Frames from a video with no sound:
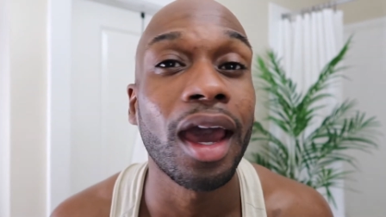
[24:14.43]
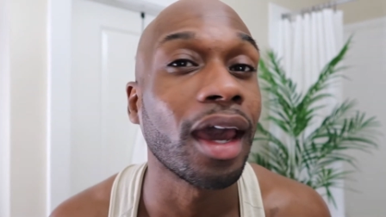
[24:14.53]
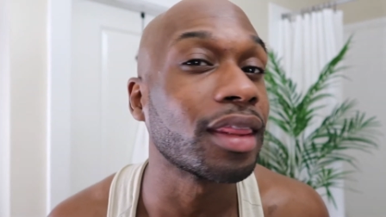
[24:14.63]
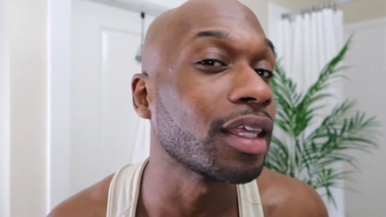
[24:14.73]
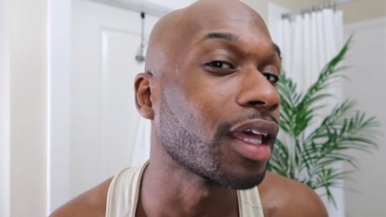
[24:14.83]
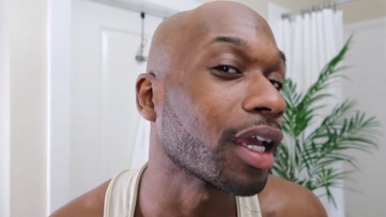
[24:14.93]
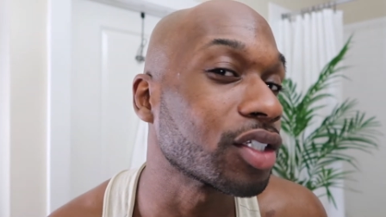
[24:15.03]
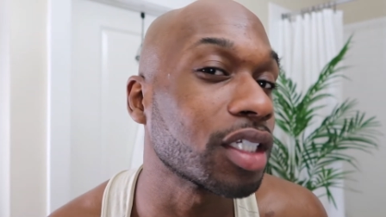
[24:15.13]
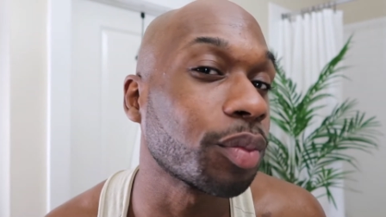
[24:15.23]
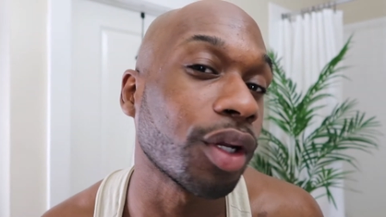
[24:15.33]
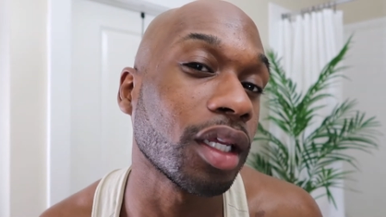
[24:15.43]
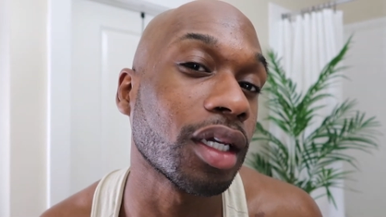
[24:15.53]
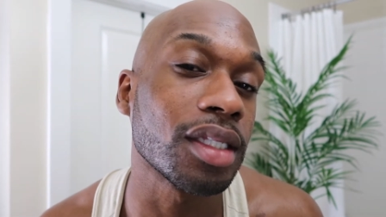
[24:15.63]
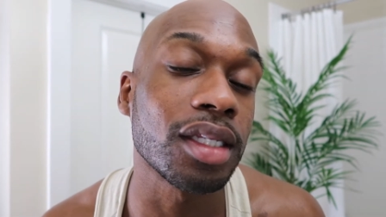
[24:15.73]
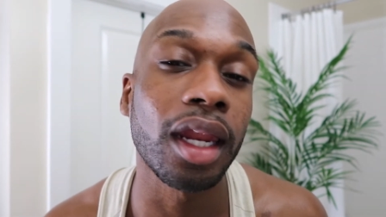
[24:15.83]
I think it actually did pretty
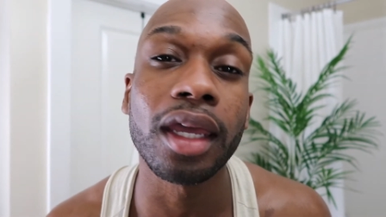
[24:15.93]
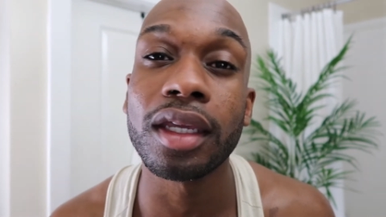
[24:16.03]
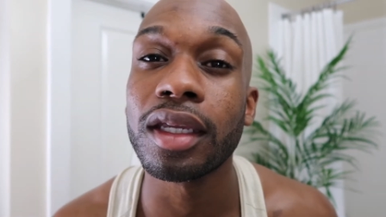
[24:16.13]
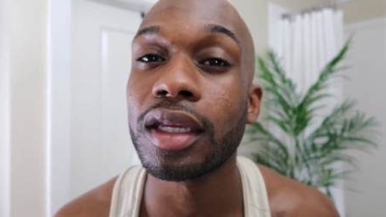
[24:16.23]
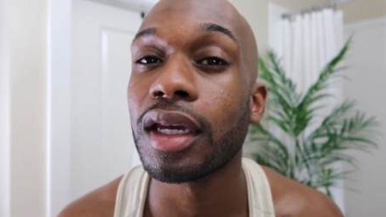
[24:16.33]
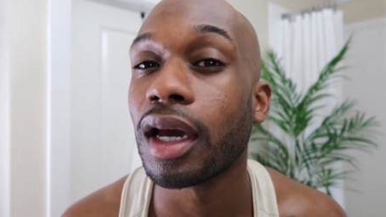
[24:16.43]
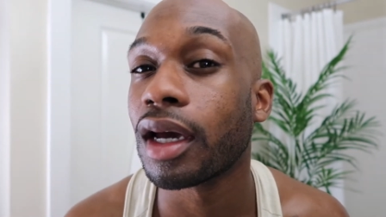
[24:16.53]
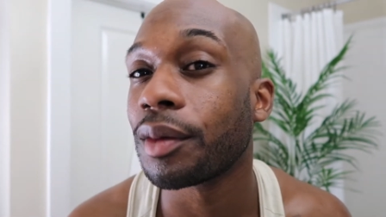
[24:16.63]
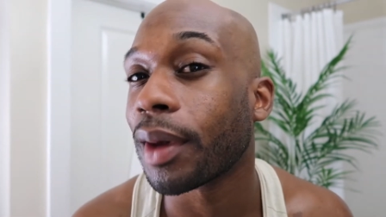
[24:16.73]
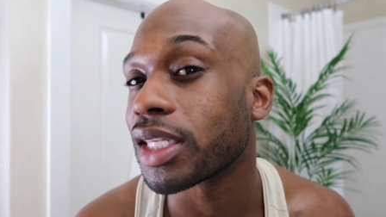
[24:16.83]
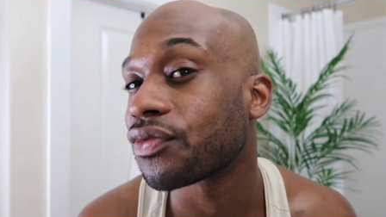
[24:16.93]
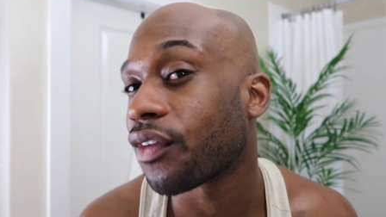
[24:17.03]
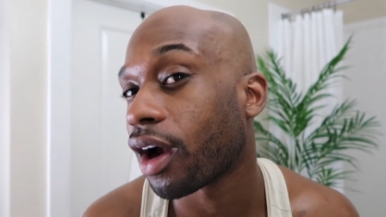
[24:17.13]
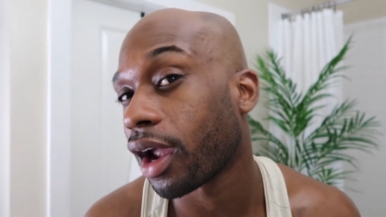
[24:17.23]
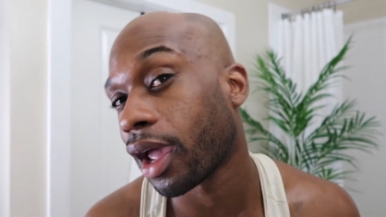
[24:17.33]
good today, as
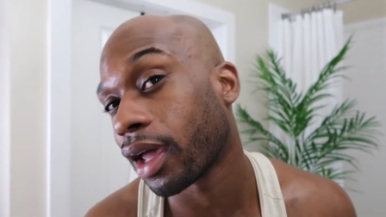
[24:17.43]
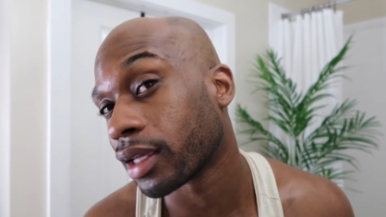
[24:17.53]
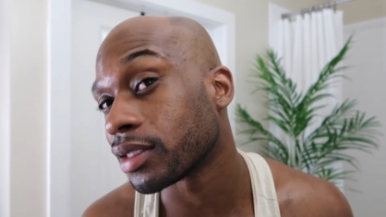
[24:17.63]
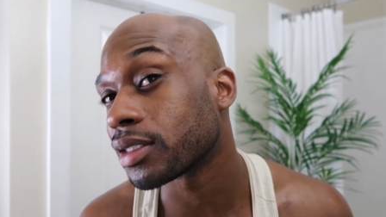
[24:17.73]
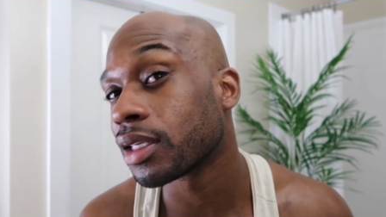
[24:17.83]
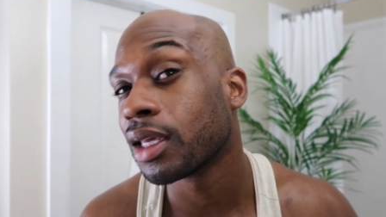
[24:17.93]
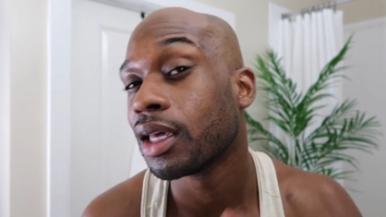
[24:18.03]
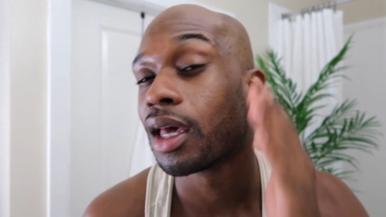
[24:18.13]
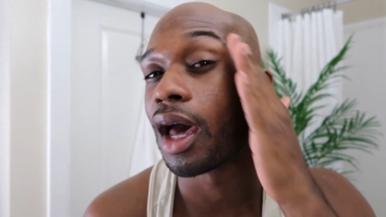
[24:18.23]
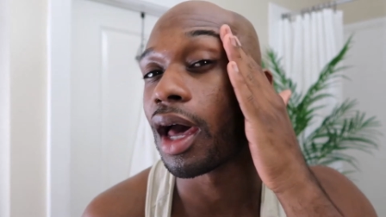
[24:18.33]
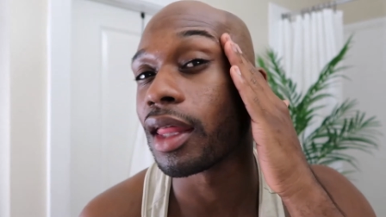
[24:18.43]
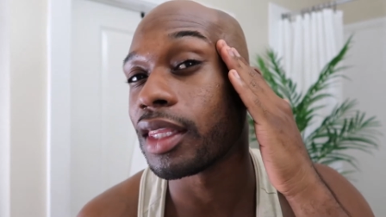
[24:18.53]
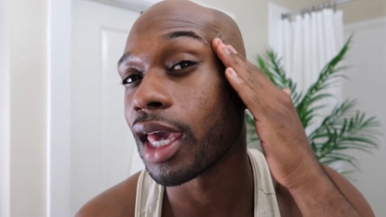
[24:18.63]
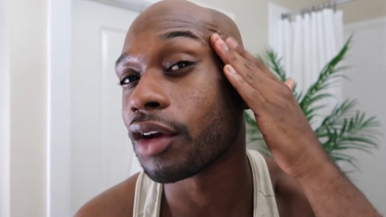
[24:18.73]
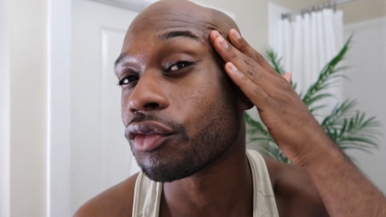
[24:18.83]
far as
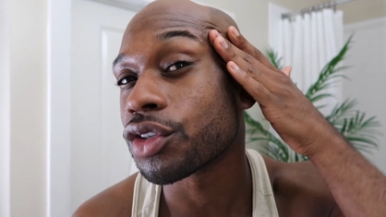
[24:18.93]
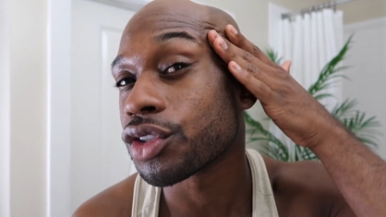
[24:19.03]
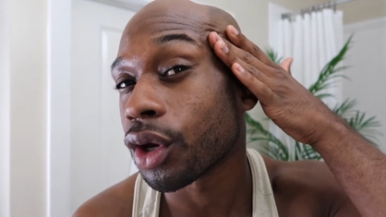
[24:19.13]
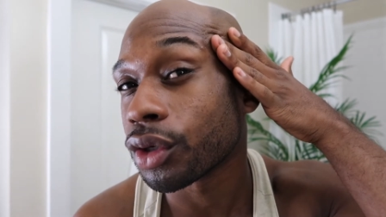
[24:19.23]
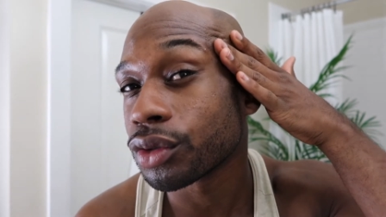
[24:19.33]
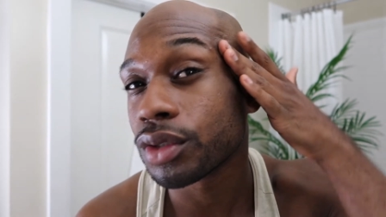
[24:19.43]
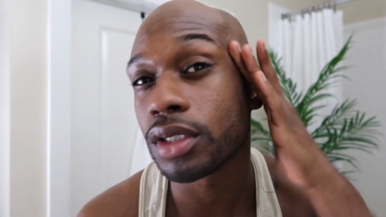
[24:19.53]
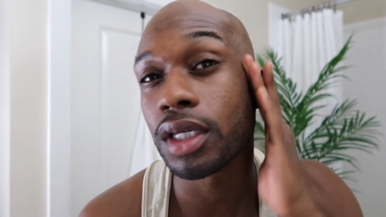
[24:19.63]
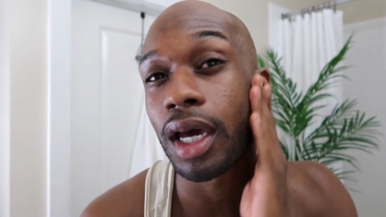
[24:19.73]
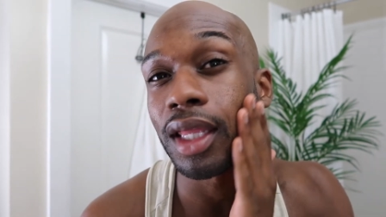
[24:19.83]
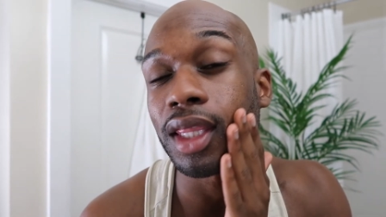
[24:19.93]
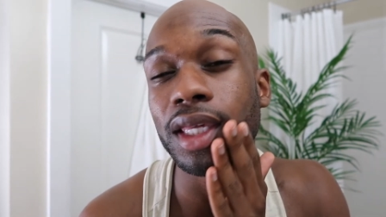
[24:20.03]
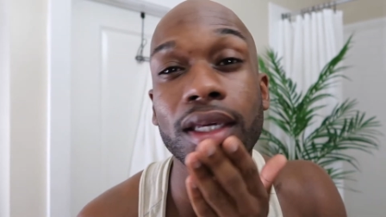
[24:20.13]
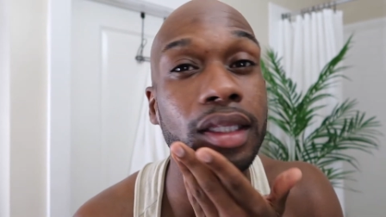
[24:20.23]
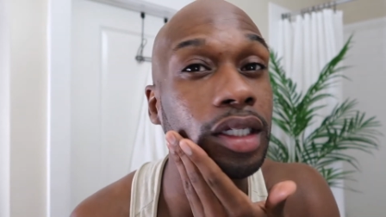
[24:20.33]
the end result. I
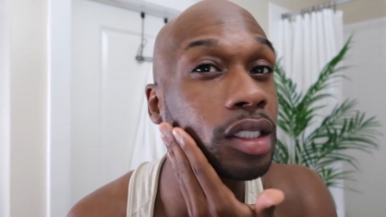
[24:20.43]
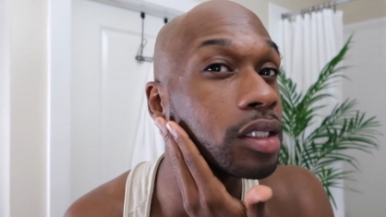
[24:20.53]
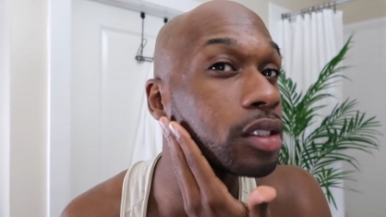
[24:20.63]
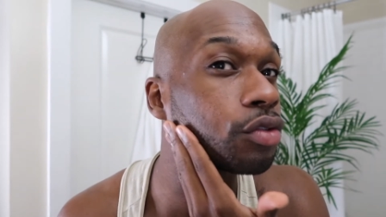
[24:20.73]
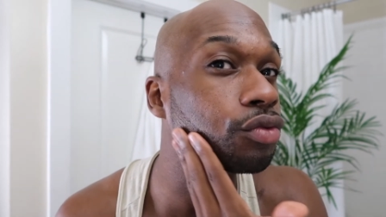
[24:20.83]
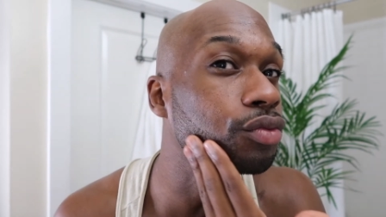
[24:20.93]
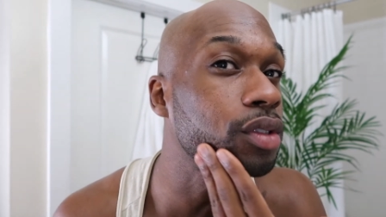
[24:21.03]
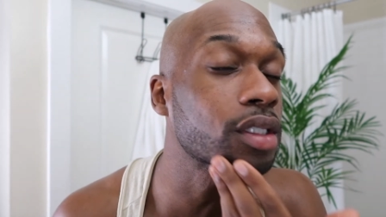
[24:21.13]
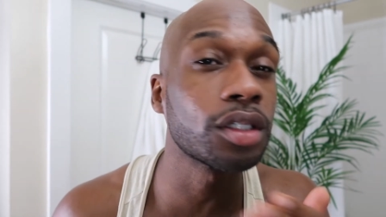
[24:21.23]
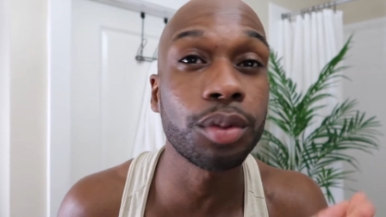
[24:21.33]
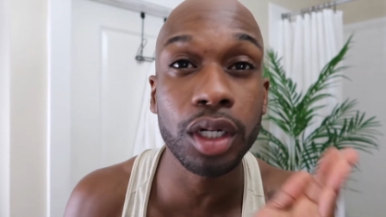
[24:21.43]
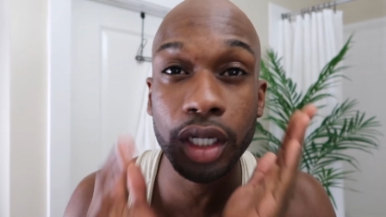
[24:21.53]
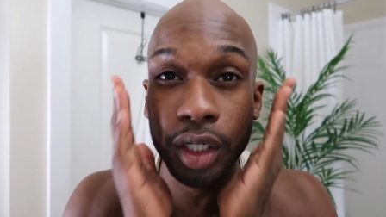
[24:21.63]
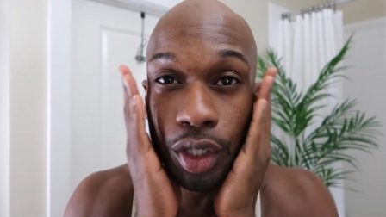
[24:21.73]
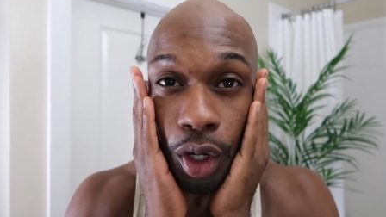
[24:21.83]
think it looks still pretty
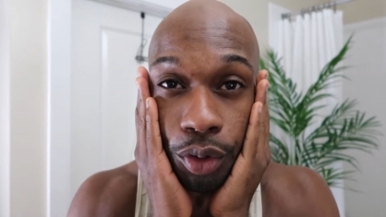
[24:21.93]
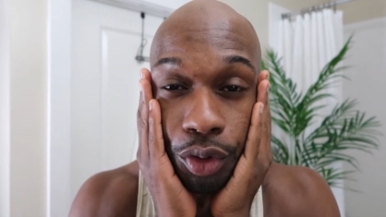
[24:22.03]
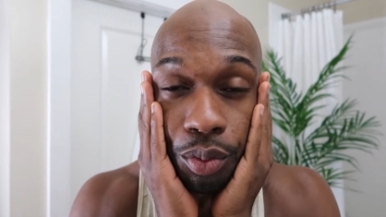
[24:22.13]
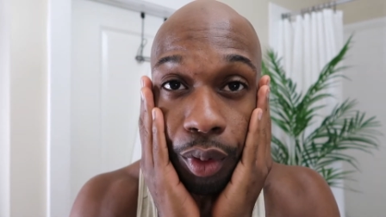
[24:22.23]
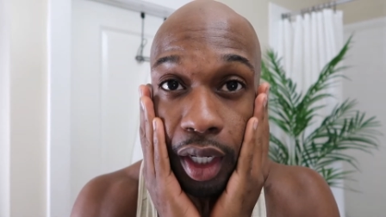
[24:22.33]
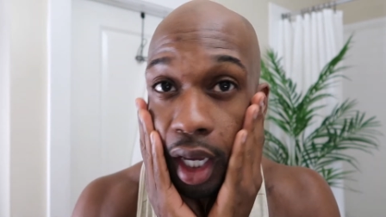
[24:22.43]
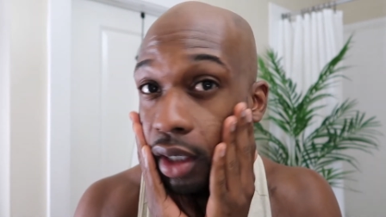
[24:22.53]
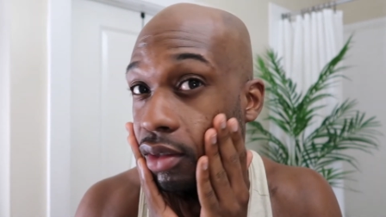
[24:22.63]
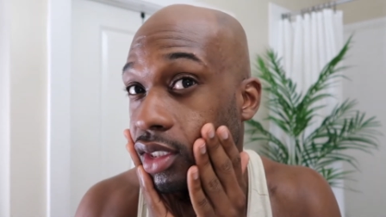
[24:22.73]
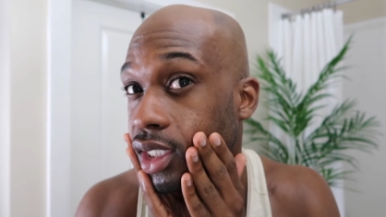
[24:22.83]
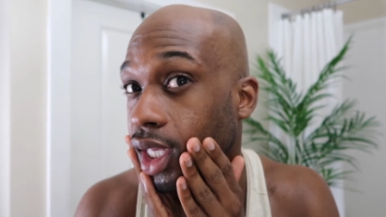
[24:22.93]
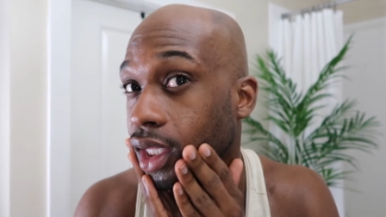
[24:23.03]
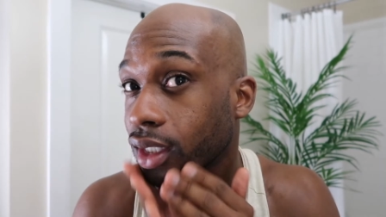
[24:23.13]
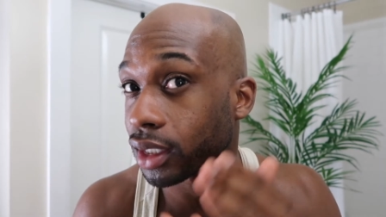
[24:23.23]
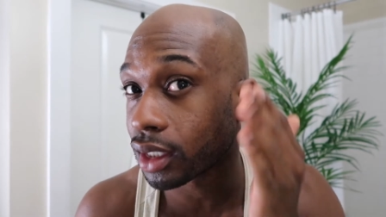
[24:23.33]
good. No new breakouts as I
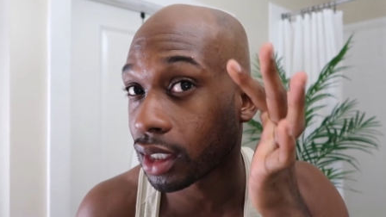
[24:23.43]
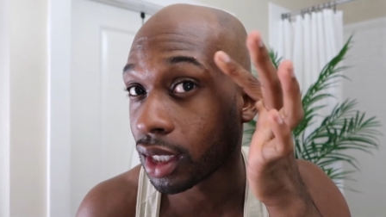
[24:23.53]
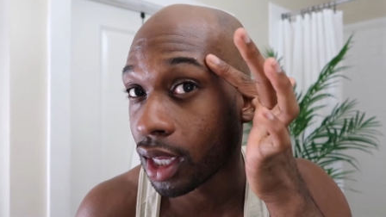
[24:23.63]
look.